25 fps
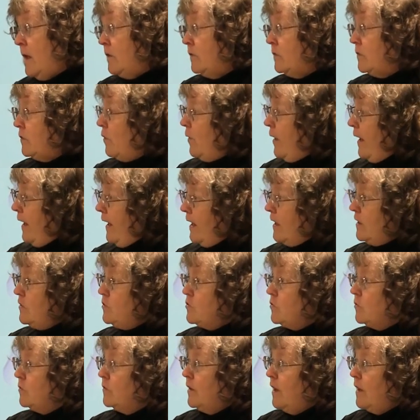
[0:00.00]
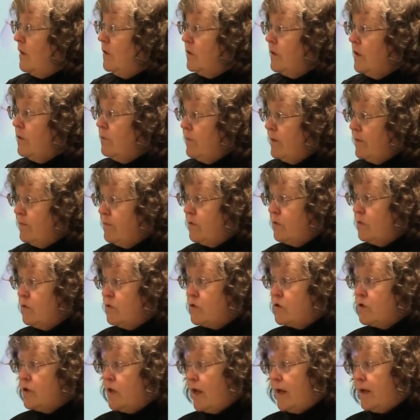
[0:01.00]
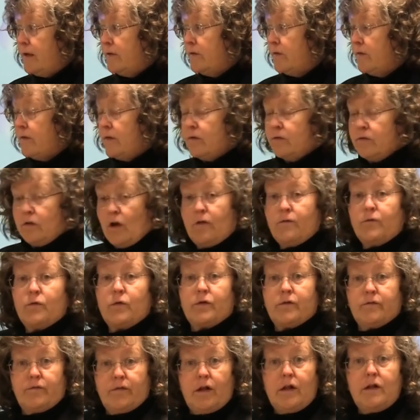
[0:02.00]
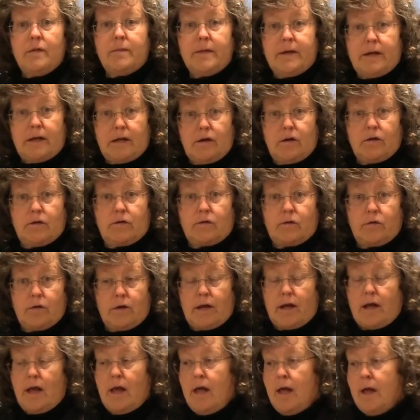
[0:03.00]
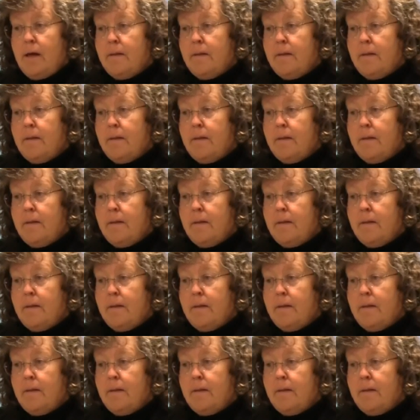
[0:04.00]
So Agile not only revolutionized the software development industry,